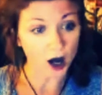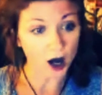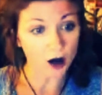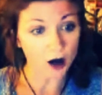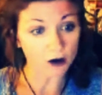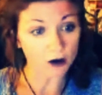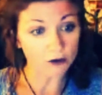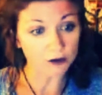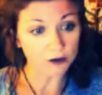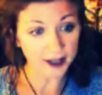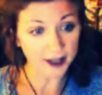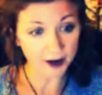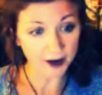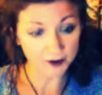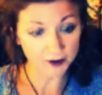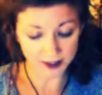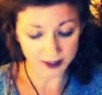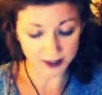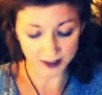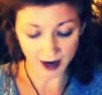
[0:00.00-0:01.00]

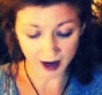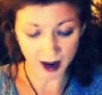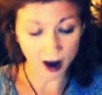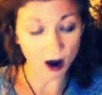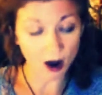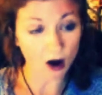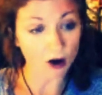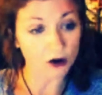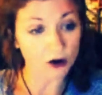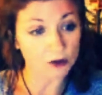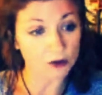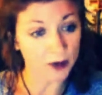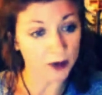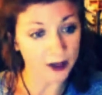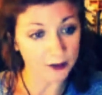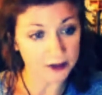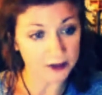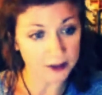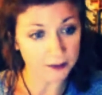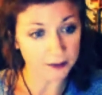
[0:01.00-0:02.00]
recounted how when he
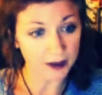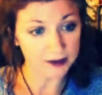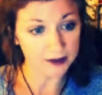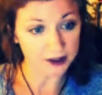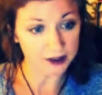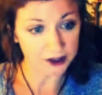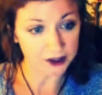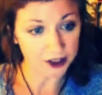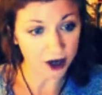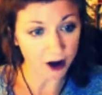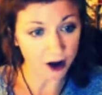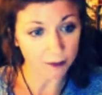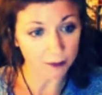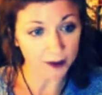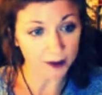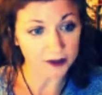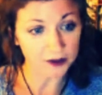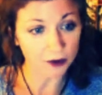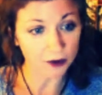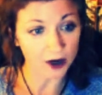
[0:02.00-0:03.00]
was about to jump, a
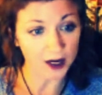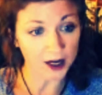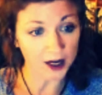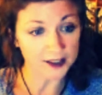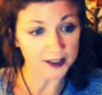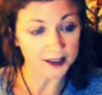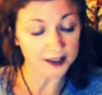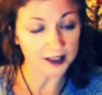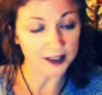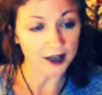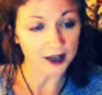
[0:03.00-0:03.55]
tourist,